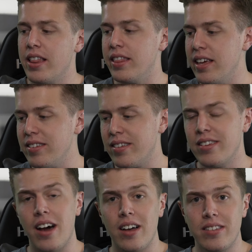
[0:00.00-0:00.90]
This
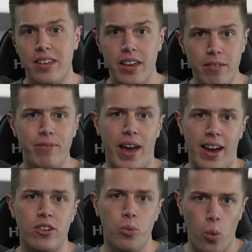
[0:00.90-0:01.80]
does in
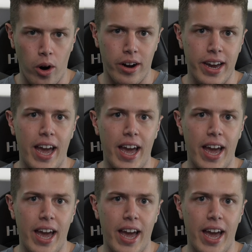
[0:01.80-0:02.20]
fact work,